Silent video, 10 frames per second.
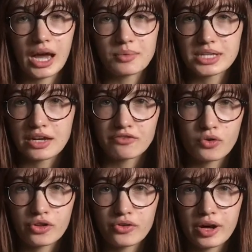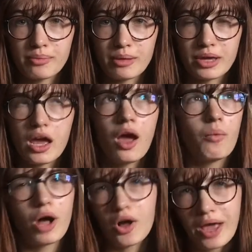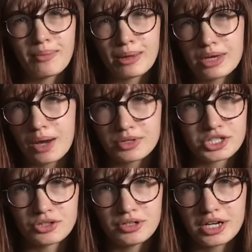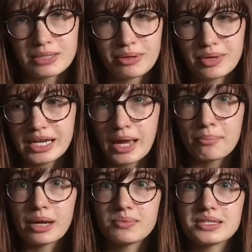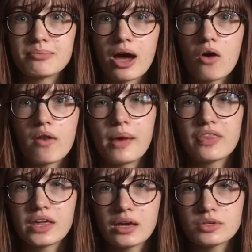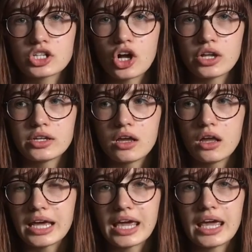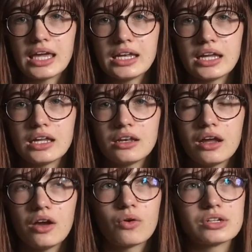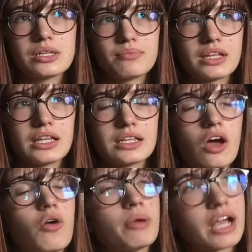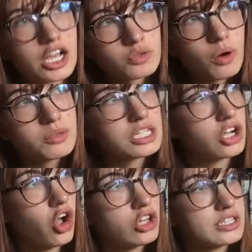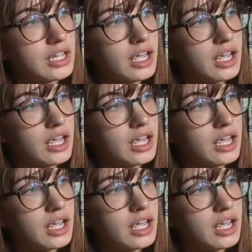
I was, like, in 4th grade, maybe. Well, okay, maybe I wasn't too young to be reading it, but it was about, I think it was called, like, Hidden or something like that. Oh my gosh, what was it called?